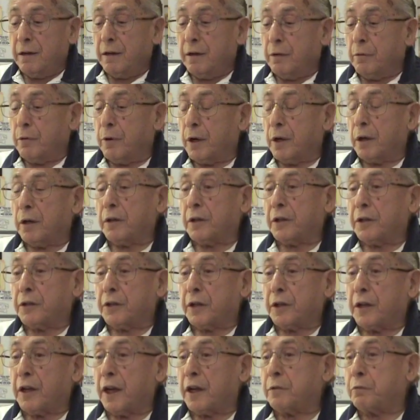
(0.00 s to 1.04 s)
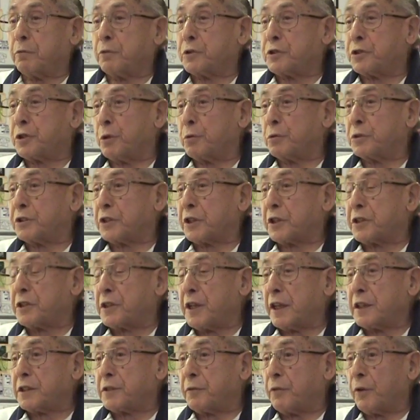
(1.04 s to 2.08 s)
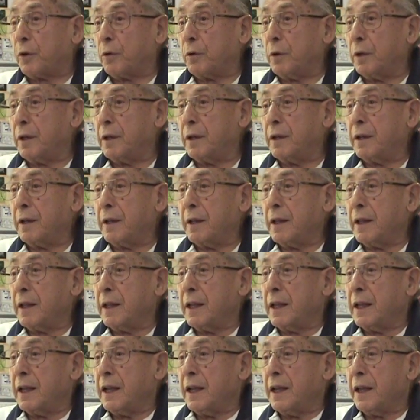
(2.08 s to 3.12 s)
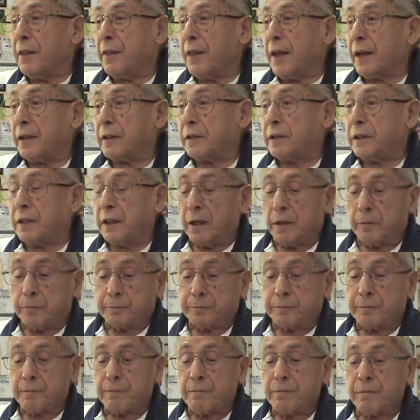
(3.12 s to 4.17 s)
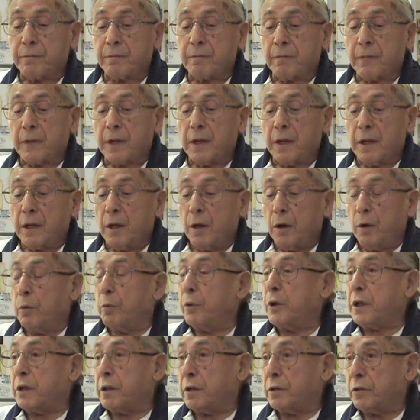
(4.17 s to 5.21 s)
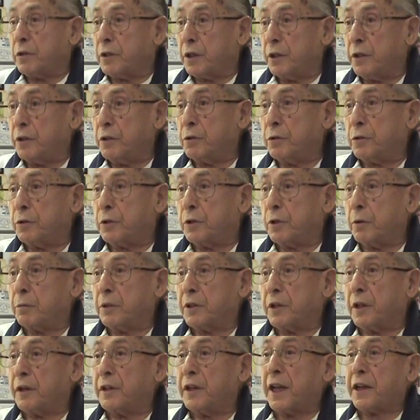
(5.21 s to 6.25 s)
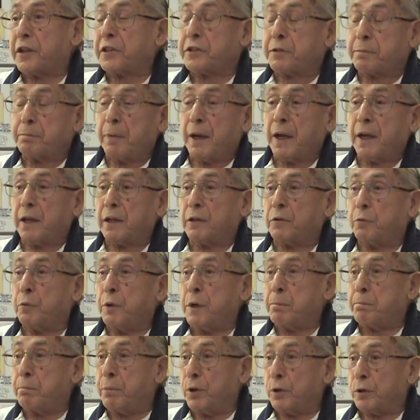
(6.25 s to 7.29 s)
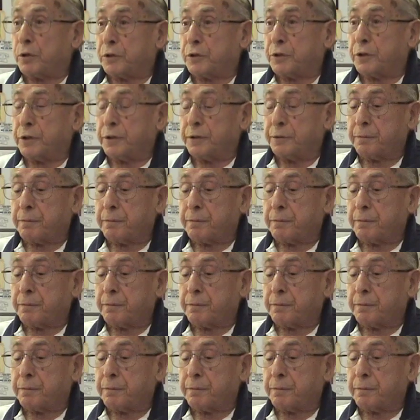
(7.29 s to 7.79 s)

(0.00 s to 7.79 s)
Well, the night was so successful that we continued to. The next band we booked